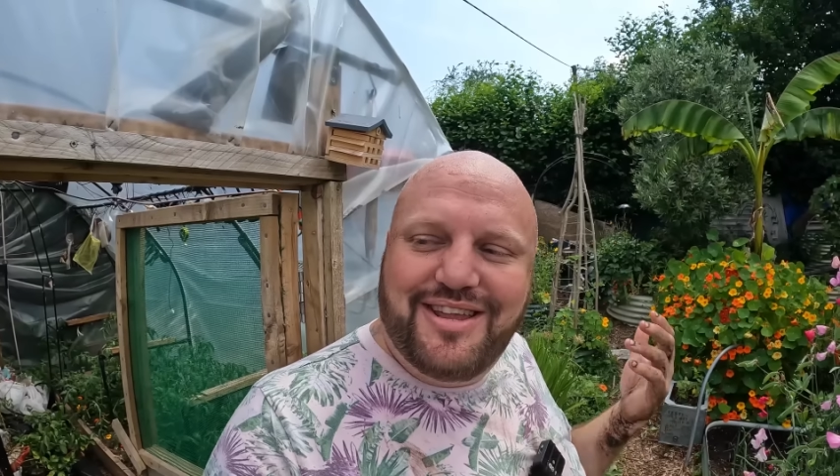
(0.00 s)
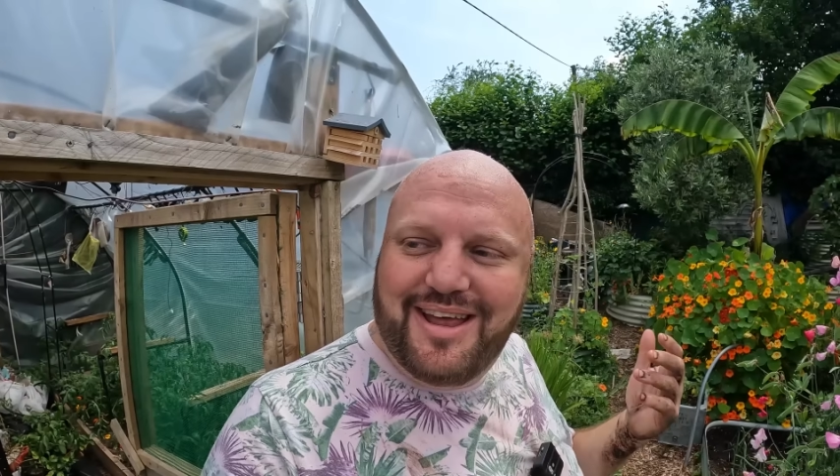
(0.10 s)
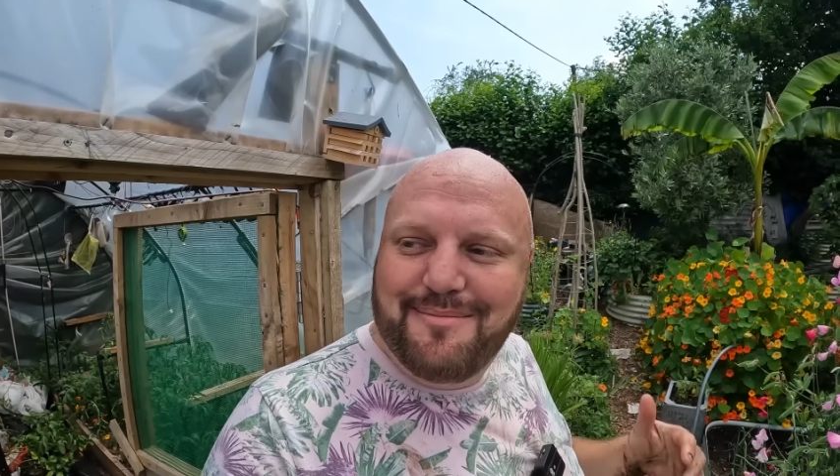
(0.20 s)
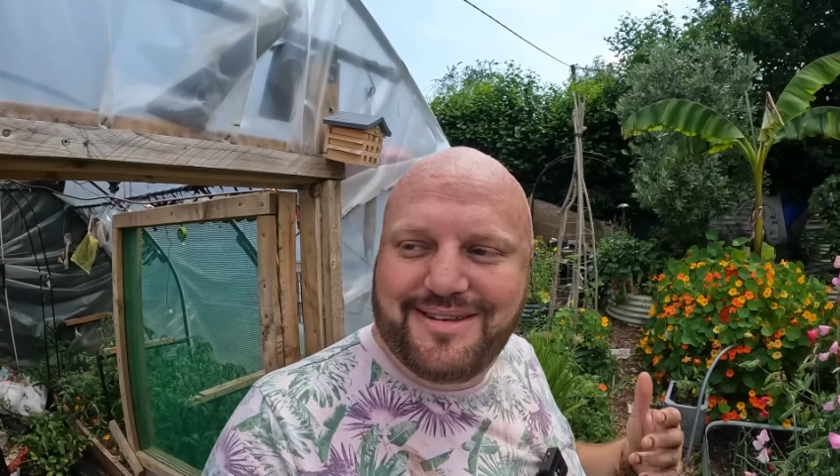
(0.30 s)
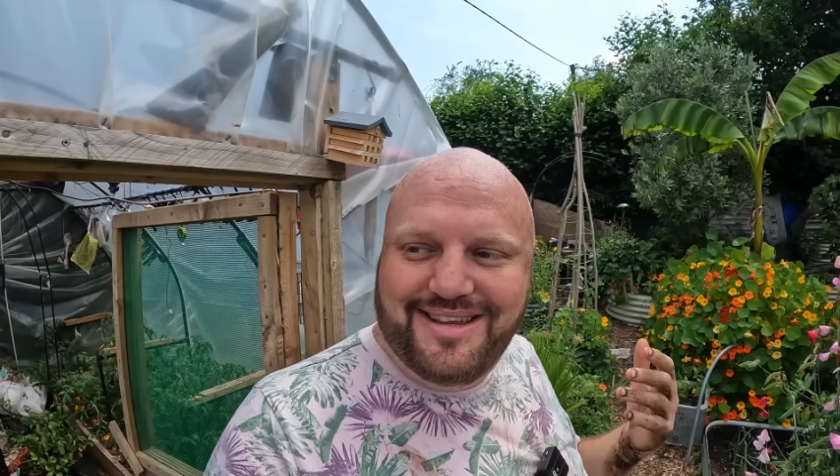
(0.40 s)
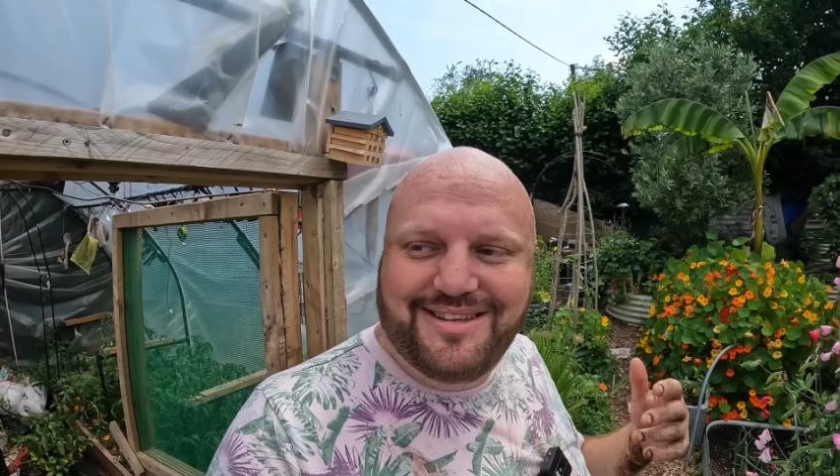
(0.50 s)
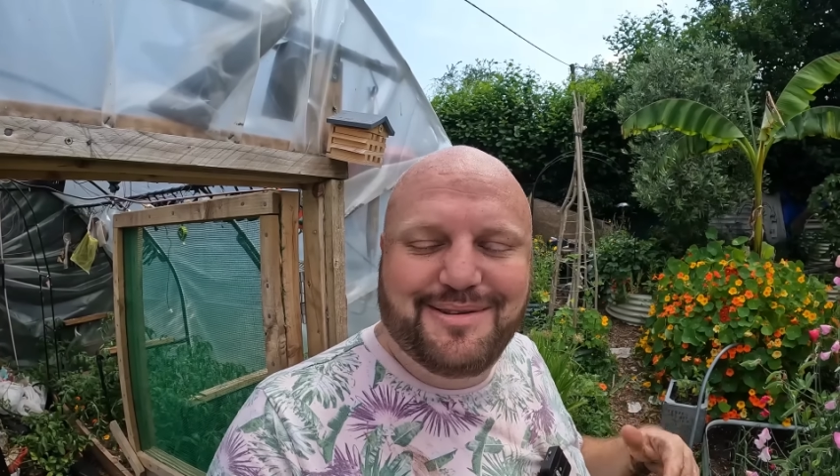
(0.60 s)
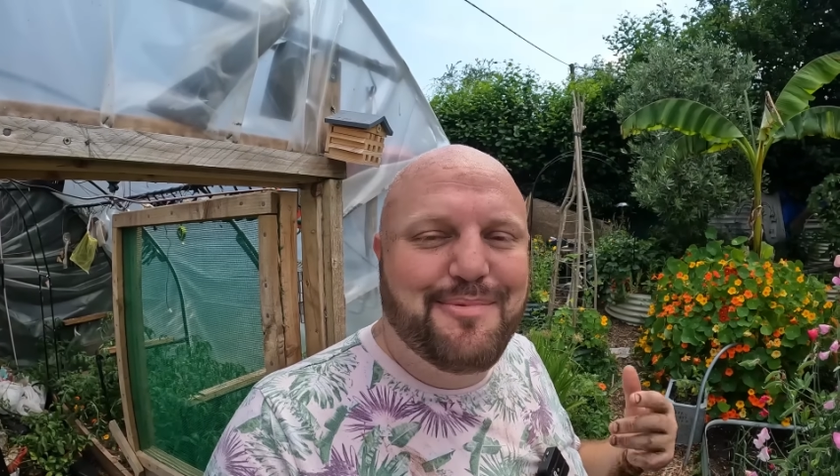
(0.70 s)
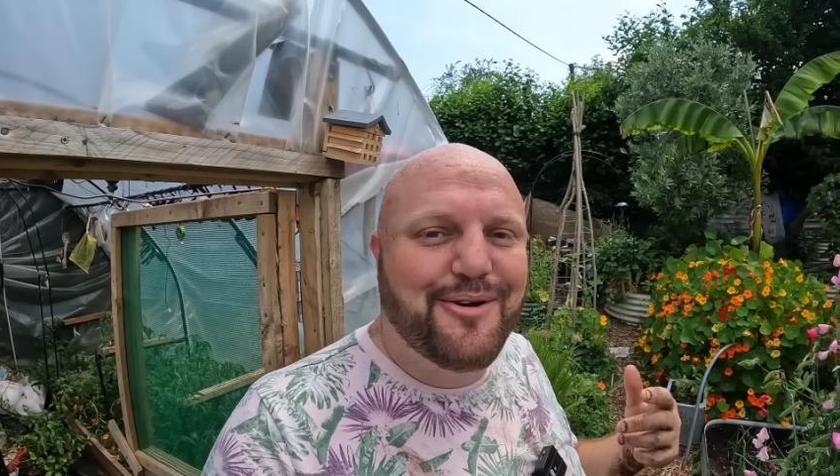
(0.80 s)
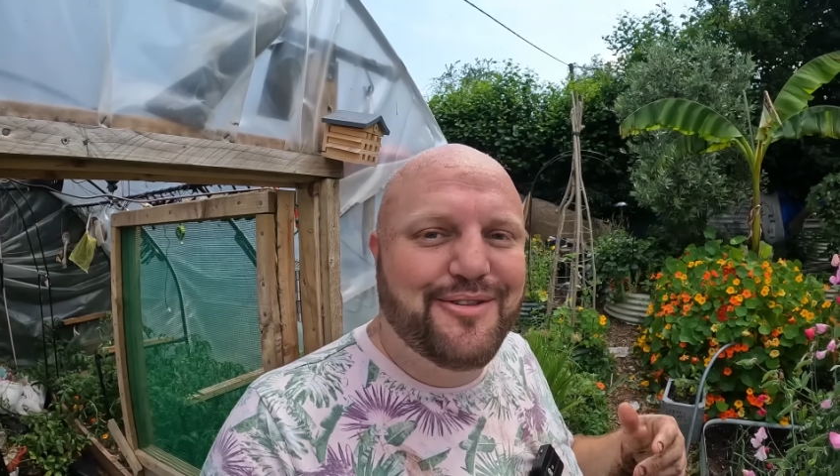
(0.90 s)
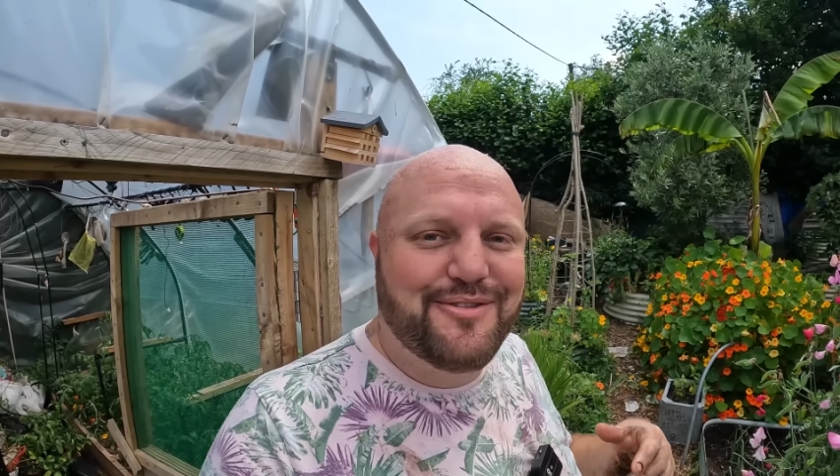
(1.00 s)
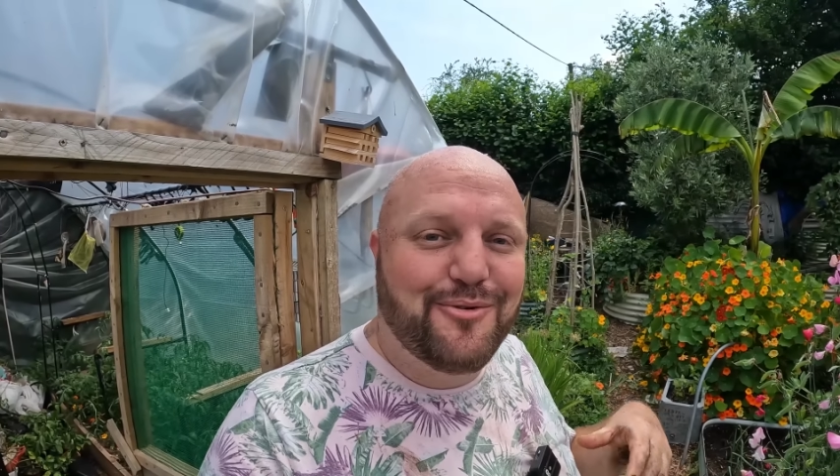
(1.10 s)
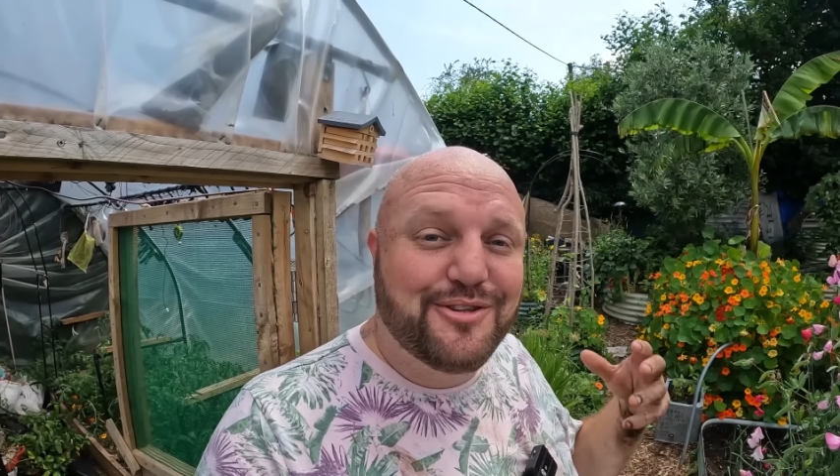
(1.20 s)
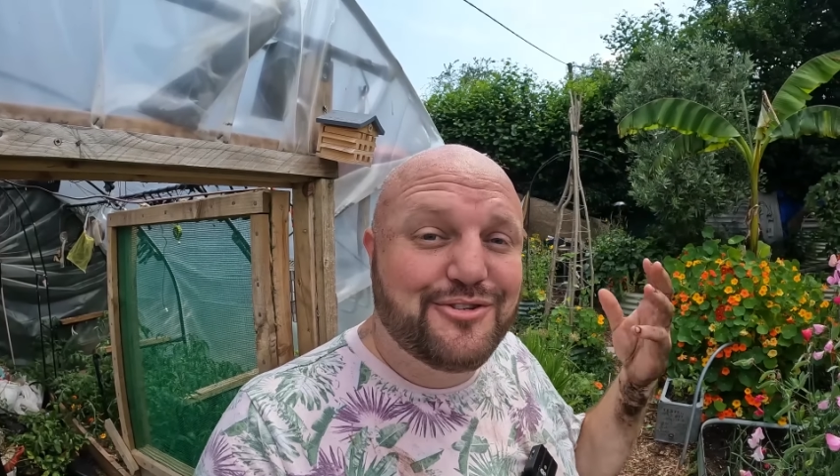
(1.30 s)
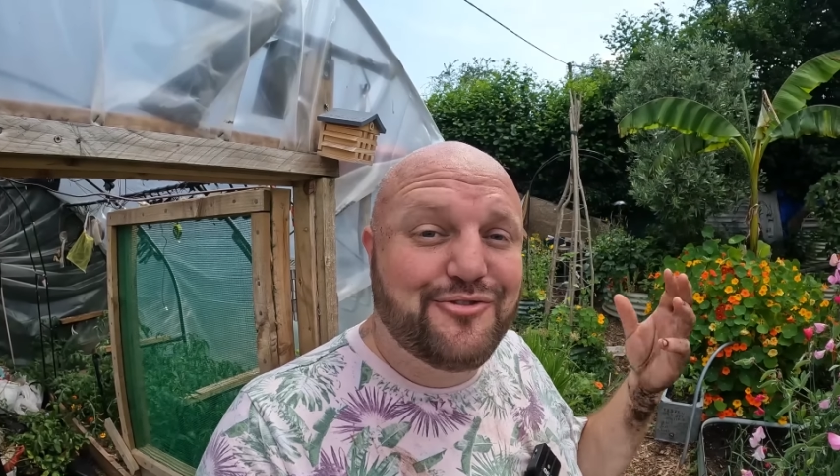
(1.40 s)
tempted to put
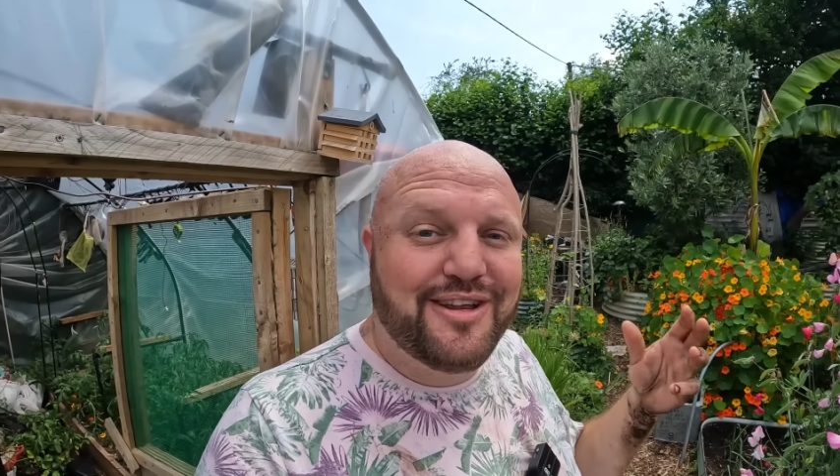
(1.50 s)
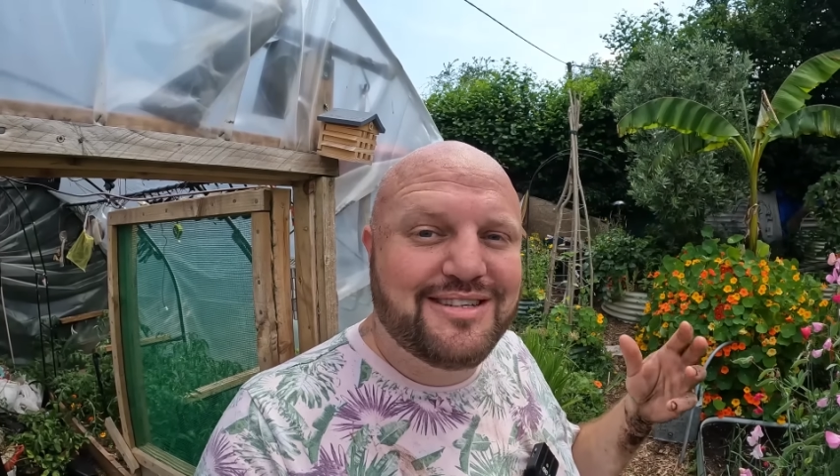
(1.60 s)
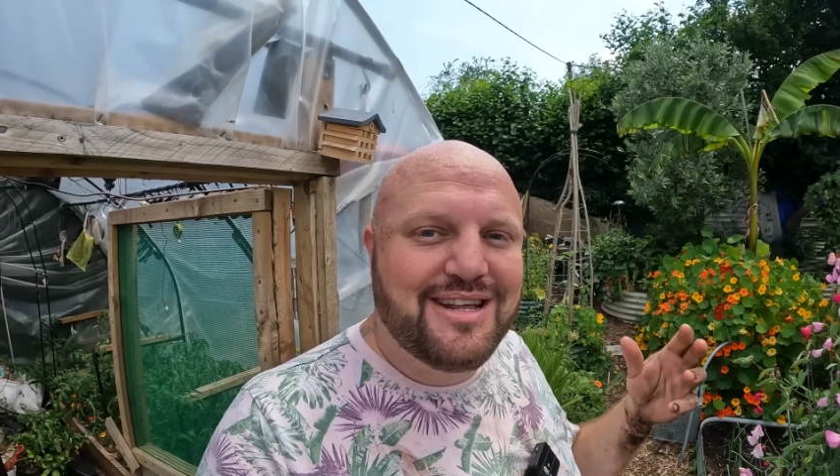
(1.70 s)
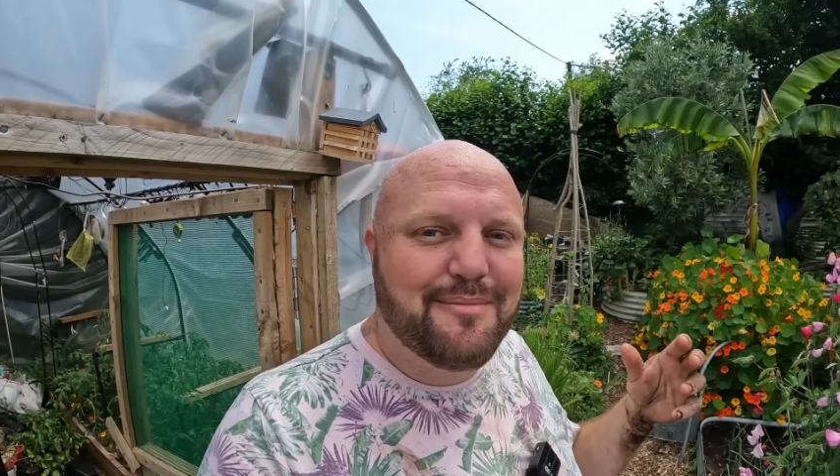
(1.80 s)
all the strings